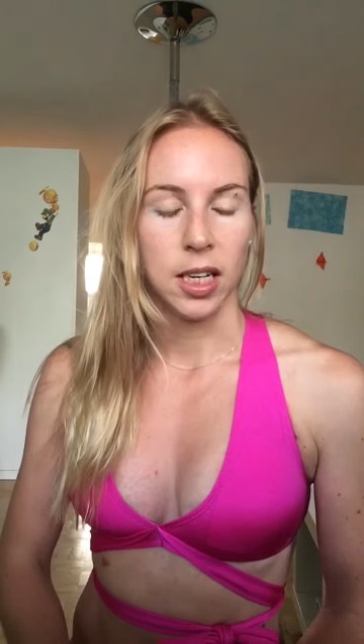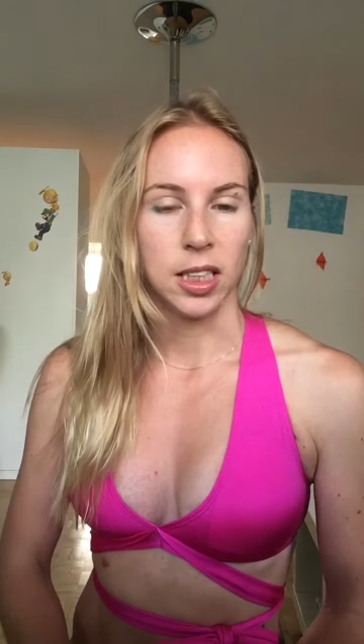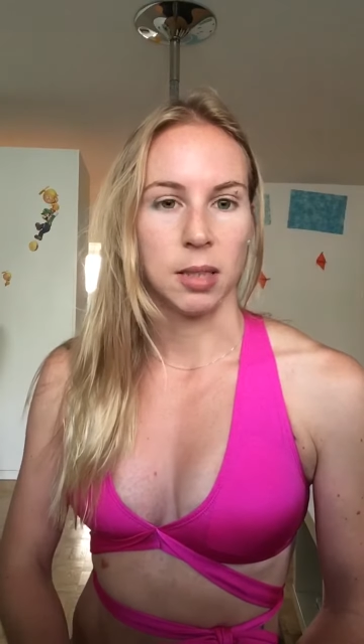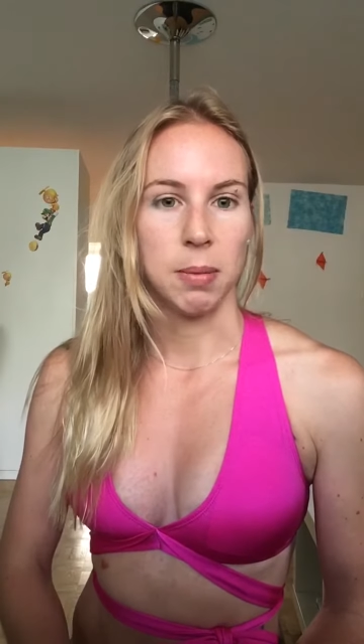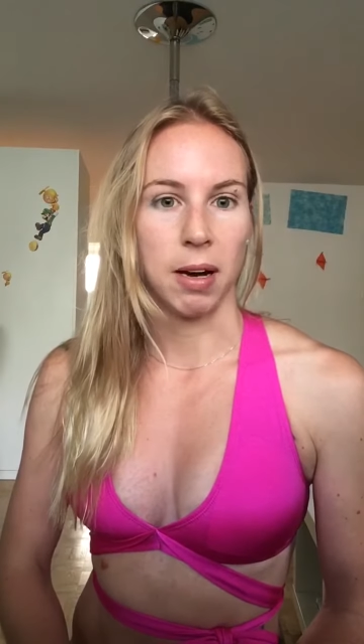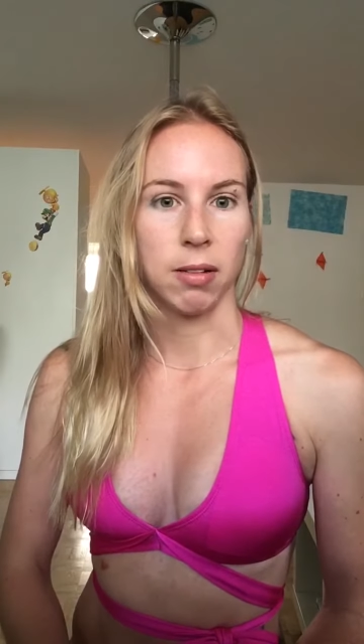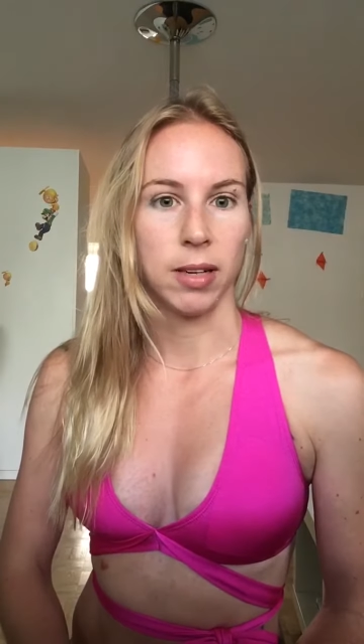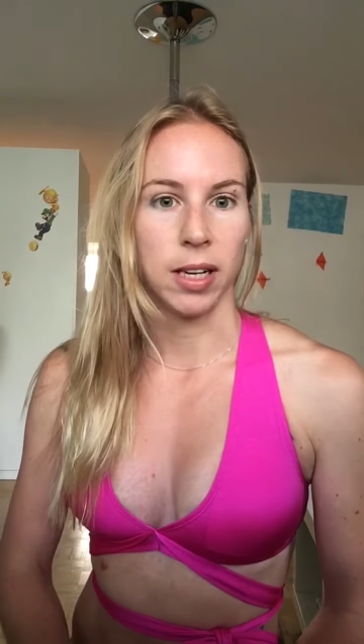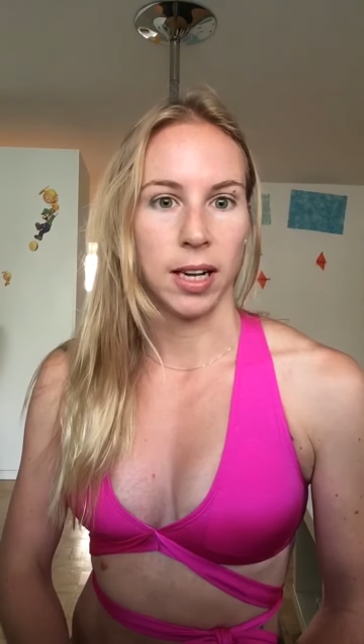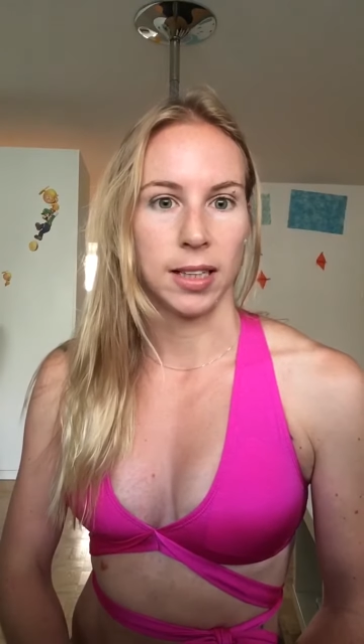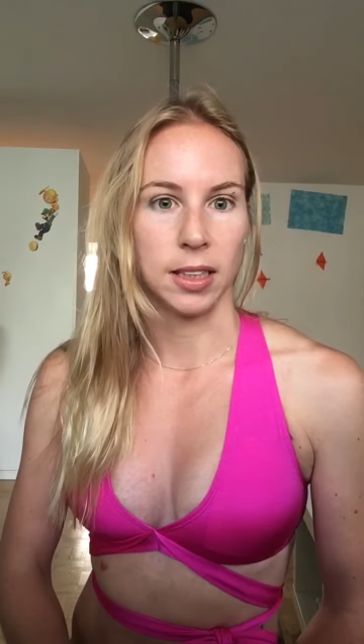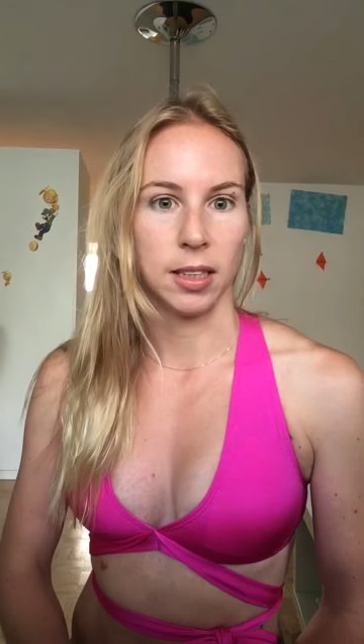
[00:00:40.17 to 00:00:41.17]
It's about
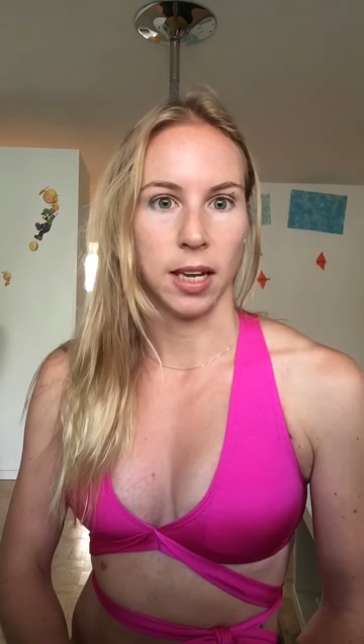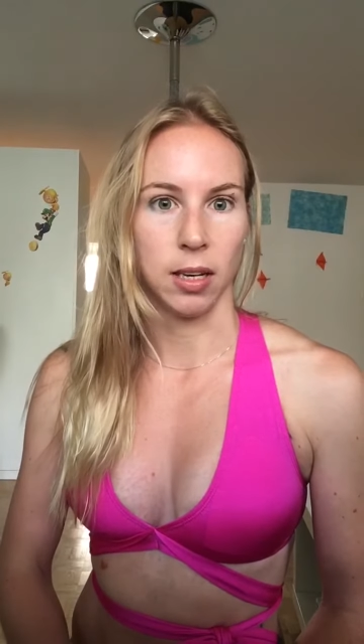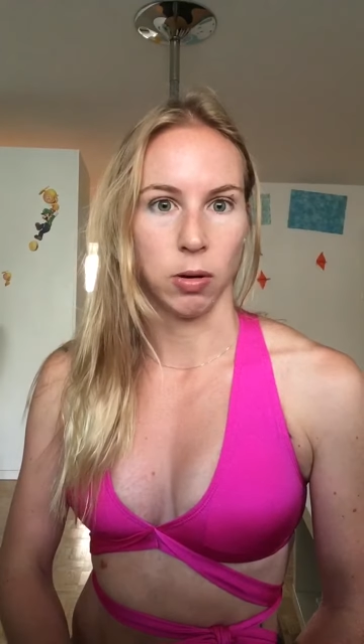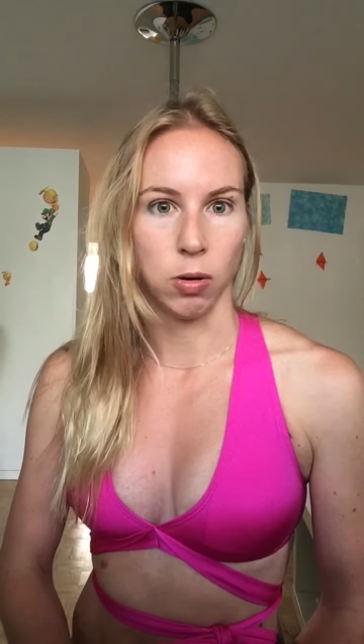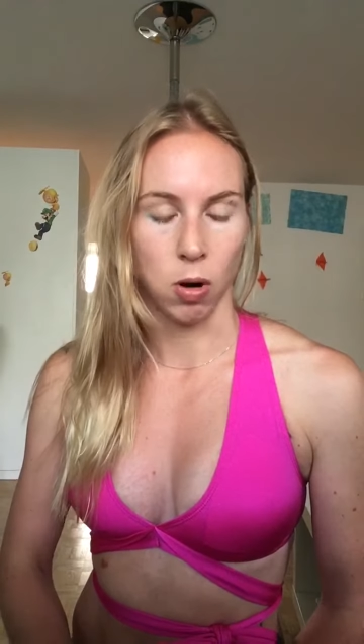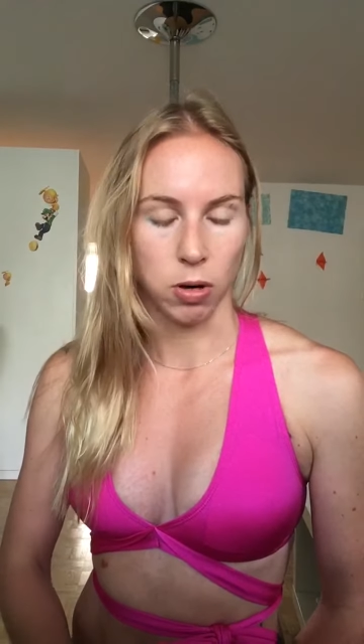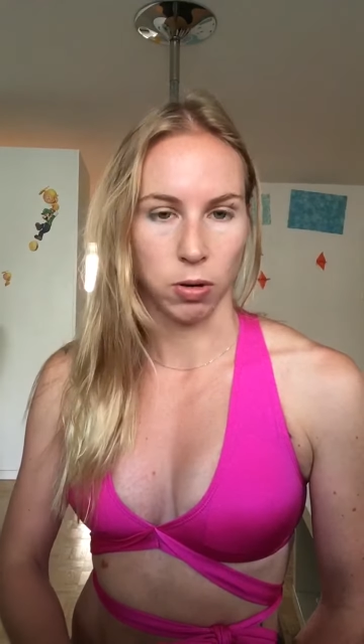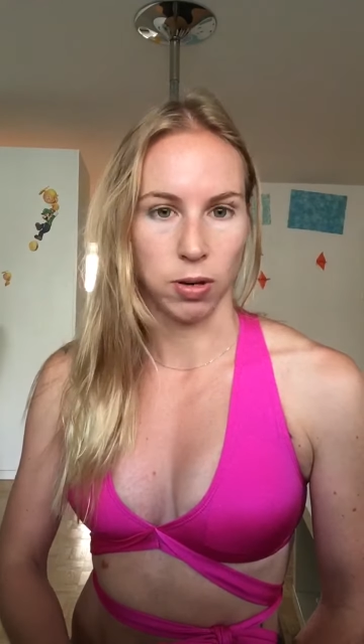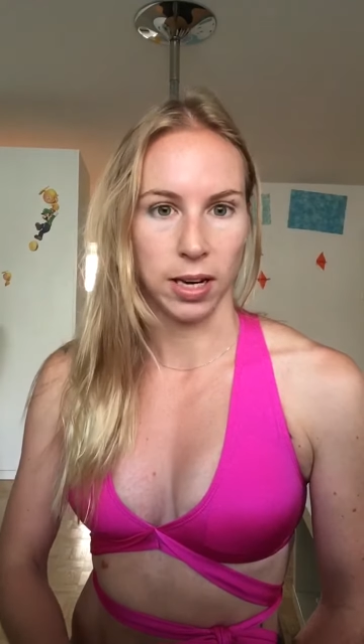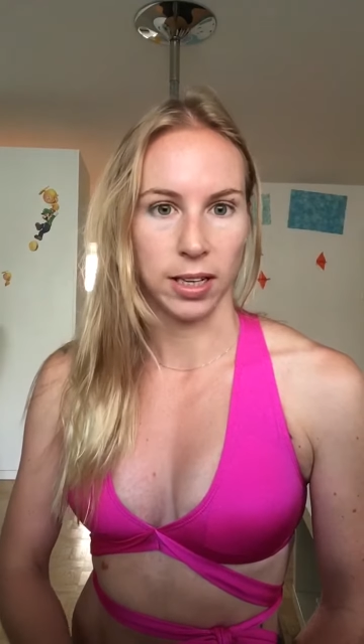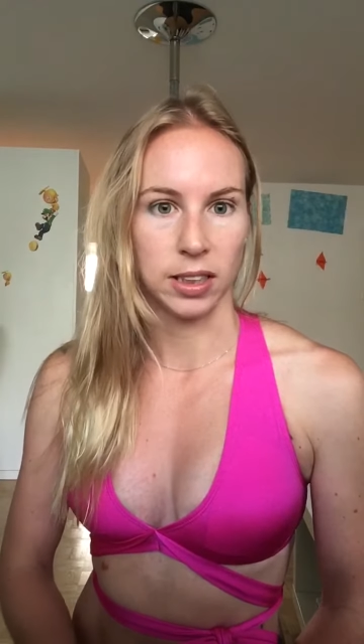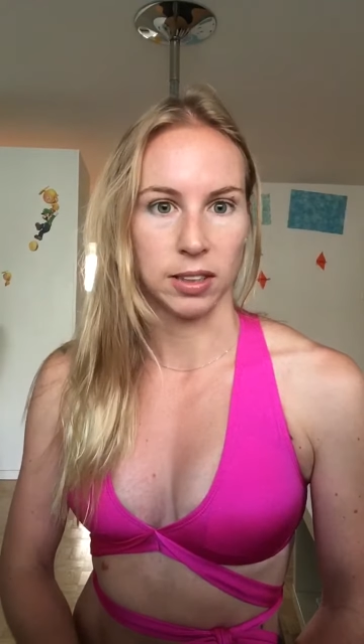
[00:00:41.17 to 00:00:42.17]
realizing that you're not your
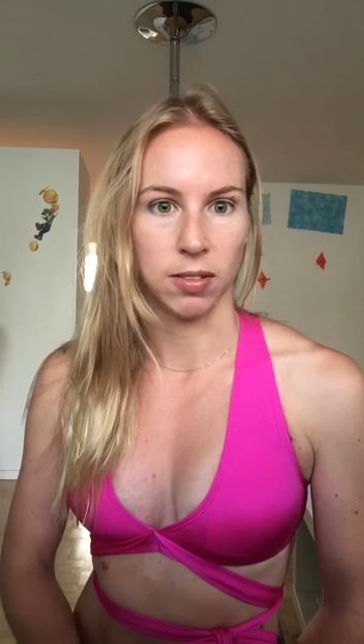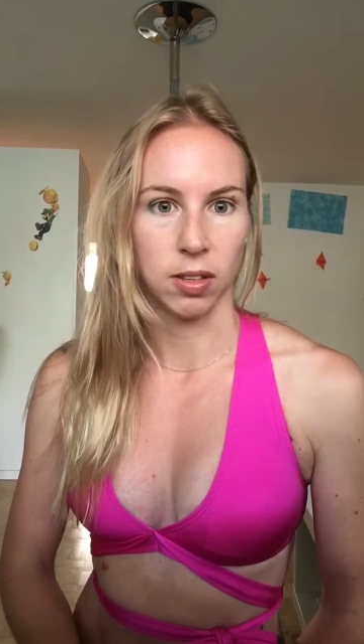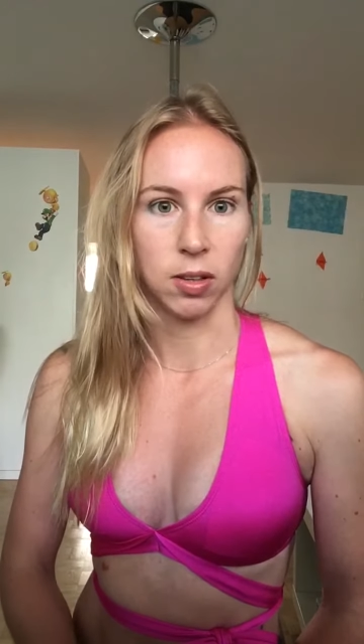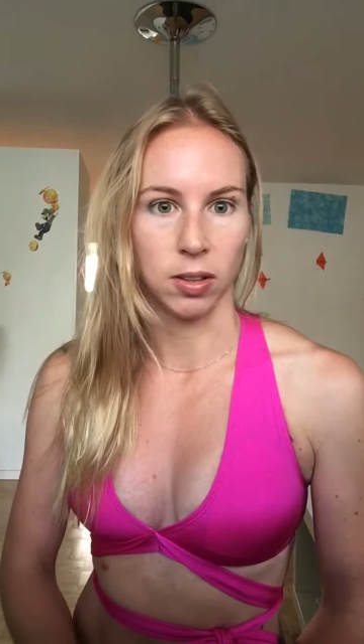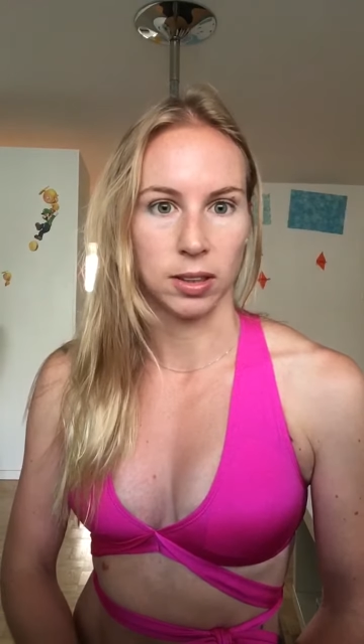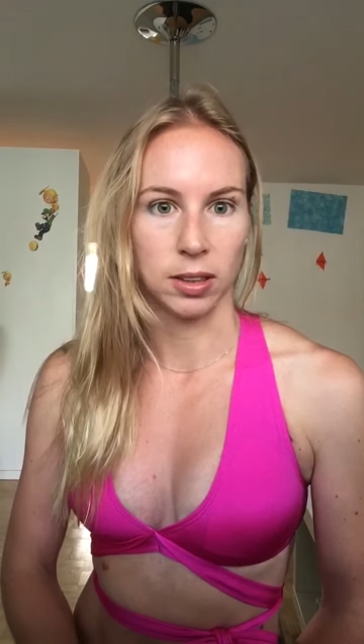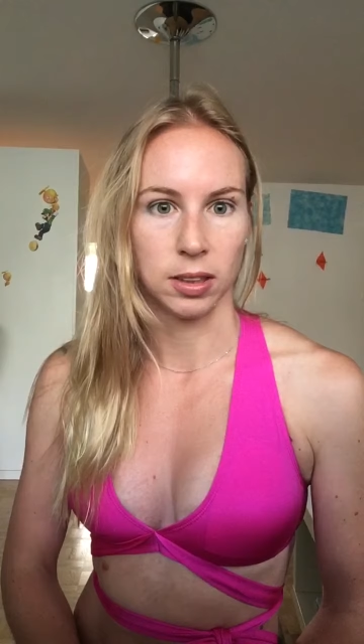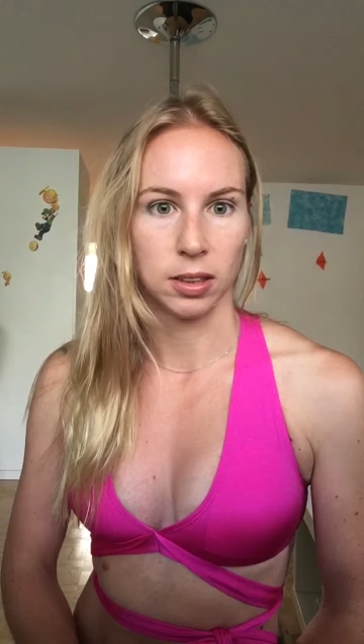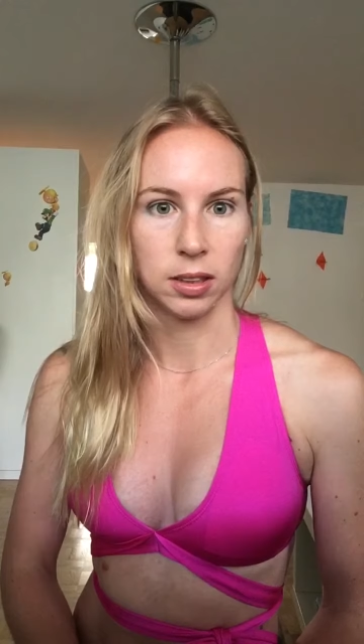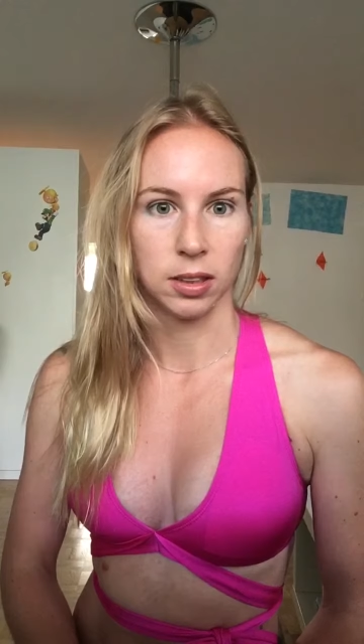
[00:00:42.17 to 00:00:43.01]
negative thoughts.